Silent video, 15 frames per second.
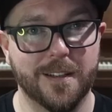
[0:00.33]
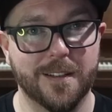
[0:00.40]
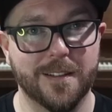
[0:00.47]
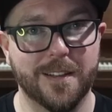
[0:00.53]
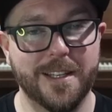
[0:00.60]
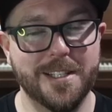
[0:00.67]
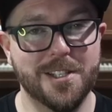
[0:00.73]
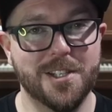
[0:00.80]

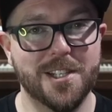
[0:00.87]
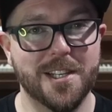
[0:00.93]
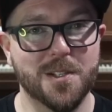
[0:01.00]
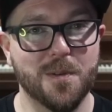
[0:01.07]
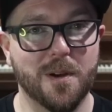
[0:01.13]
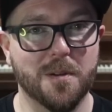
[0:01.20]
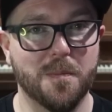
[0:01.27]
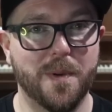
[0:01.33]
Ladies and gents,
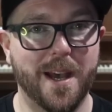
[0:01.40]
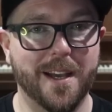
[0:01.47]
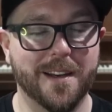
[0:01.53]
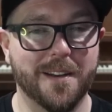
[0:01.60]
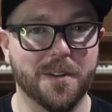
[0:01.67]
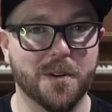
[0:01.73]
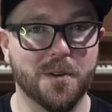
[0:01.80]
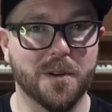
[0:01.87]
welcome back.
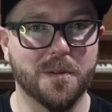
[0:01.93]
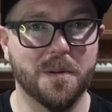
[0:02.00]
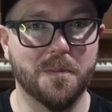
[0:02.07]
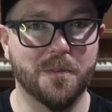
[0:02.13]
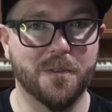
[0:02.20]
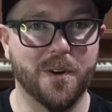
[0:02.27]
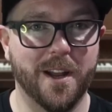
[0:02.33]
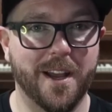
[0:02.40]
Another quick one
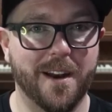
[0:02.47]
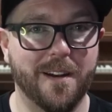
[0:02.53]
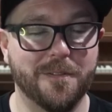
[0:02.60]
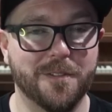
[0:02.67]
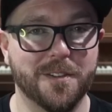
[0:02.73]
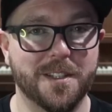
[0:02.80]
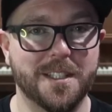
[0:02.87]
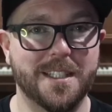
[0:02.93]
before I head off
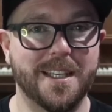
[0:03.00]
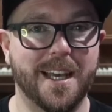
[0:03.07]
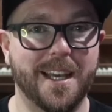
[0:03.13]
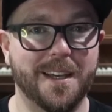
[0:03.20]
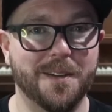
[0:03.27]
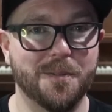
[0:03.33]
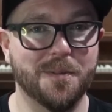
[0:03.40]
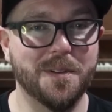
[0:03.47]
for the
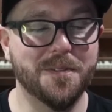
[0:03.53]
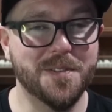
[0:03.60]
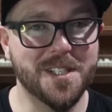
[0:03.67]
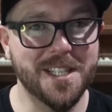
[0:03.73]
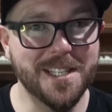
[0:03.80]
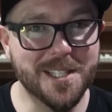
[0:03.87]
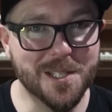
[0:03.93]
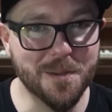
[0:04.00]
day. We've
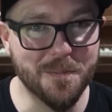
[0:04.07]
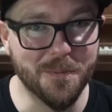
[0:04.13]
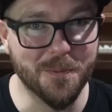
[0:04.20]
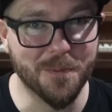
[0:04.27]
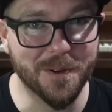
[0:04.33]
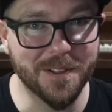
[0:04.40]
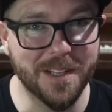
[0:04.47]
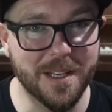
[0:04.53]
seen some
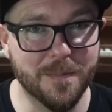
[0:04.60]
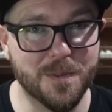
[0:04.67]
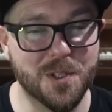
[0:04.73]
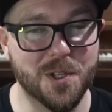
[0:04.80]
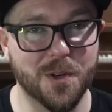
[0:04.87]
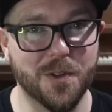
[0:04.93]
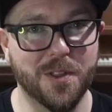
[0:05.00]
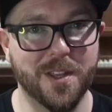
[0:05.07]
really
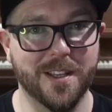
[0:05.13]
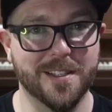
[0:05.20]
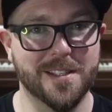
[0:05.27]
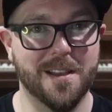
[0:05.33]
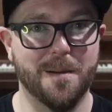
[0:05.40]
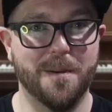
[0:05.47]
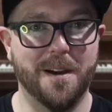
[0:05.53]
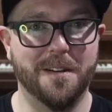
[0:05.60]
absurd things
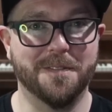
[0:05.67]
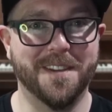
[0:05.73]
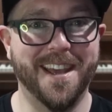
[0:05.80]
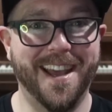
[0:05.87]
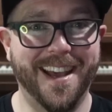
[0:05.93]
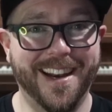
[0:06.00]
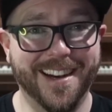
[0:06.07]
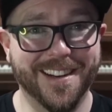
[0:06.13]
come out of
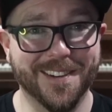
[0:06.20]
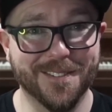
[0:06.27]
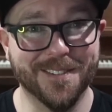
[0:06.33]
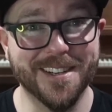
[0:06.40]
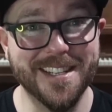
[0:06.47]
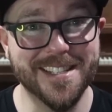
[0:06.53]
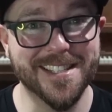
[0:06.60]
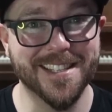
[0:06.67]
Canada
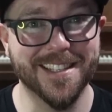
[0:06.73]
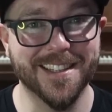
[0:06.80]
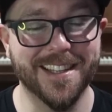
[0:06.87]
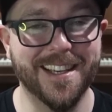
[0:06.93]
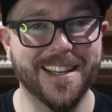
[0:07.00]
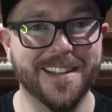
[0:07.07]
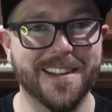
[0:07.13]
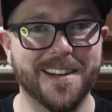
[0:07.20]

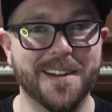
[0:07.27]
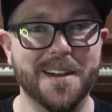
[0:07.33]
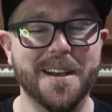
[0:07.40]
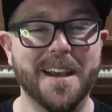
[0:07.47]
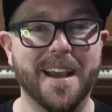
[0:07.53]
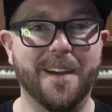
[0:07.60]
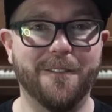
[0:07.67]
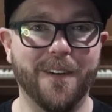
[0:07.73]
recently, and then
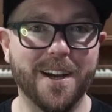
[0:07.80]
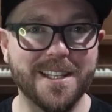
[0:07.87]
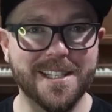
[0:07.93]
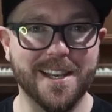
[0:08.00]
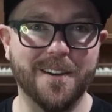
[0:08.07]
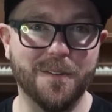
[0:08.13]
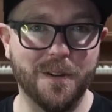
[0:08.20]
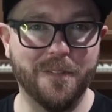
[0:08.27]
we find
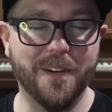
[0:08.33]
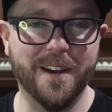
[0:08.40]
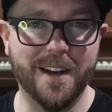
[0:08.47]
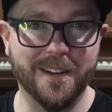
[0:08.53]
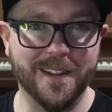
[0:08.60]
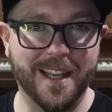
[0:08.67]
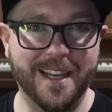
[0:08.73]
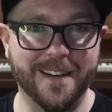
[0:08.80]

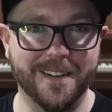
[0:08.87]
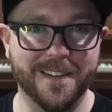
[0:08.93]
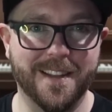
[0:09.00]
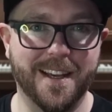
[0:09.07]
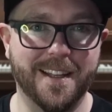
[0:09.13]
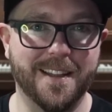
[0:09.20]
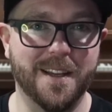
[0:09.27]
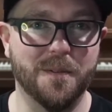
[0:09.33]
out later
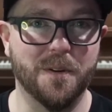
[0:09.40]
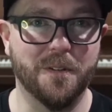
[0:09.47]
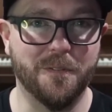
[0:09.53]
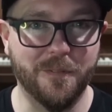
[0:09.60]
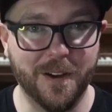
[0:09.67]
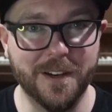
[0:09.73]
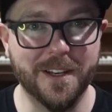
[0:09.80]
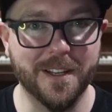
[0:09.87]
that they were
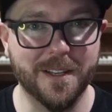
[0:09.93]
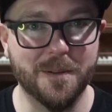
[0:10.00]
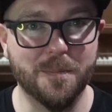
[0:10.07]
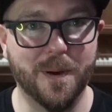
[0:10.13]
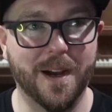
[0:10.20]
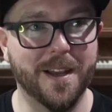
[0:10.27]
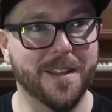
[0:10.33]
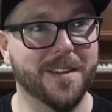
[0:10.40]
funded
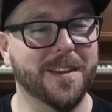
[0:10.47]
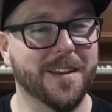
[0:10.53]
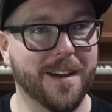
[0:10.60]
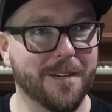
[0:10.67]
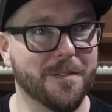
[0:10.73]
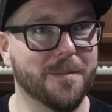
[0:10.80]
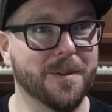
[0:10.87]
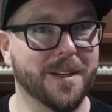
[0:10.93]
by the
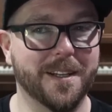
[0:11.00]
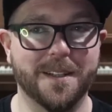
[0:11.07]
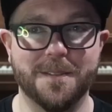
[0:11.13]
government.